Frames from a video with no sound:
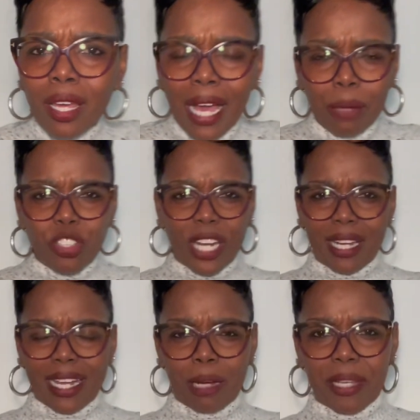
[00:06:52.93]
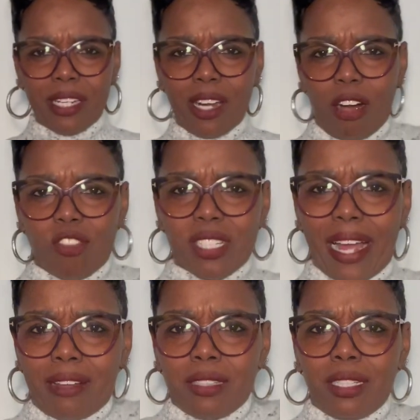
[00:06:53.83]
I'm shaking like I'm getting nervous,
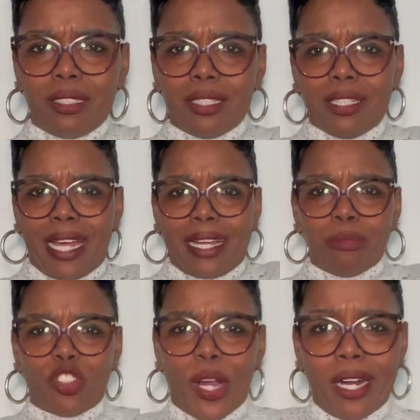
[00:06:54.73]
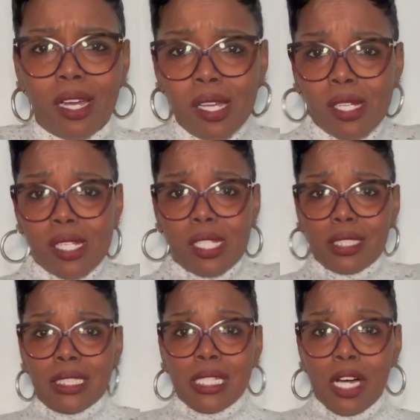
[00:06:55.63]
like I'm trying to
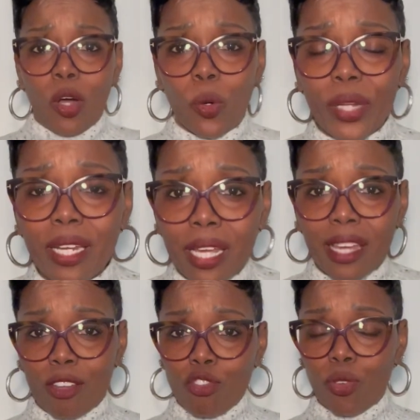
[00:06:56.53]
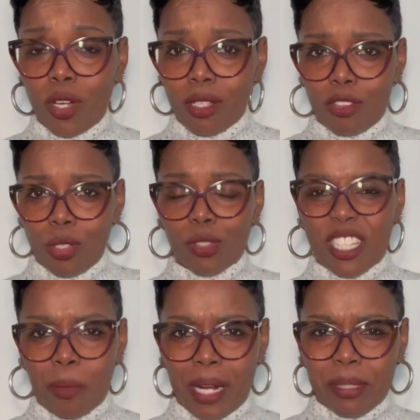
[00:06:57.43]
hold it in. Do you see
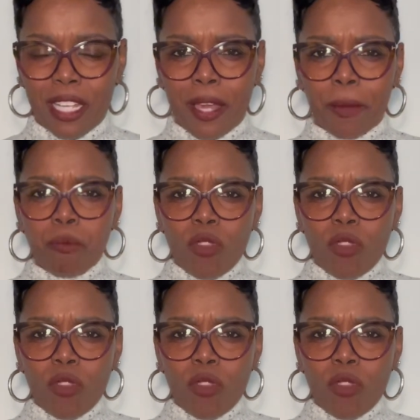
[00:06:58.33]
what I'm saying?